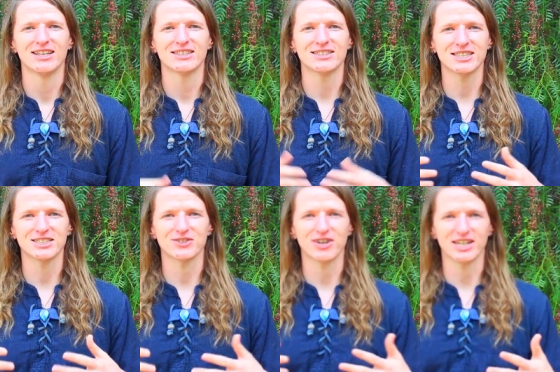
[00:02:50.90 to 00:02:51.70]
such
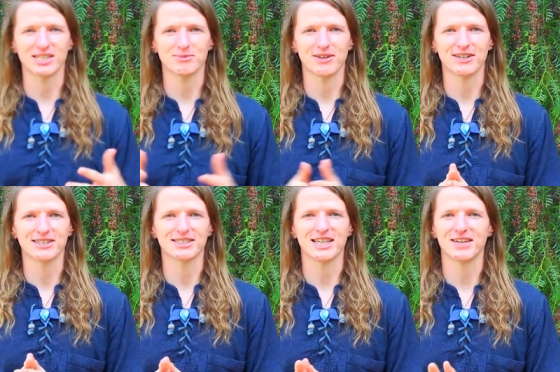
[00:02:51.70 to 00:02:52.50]
a great
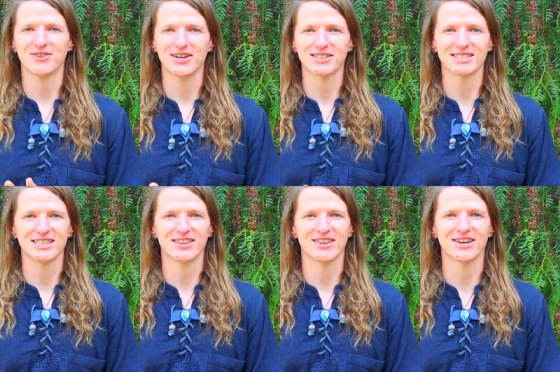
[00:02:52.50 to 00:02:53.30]
experience. And I've
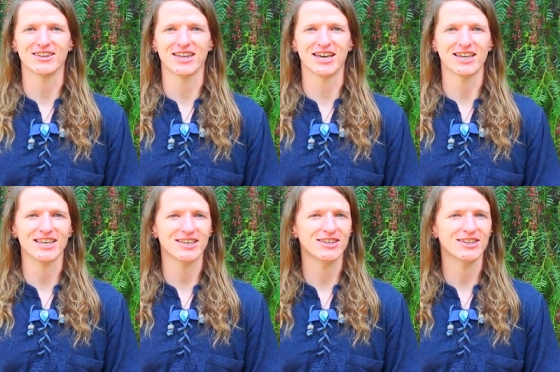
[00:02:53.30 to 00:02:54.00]
honestly thought, like,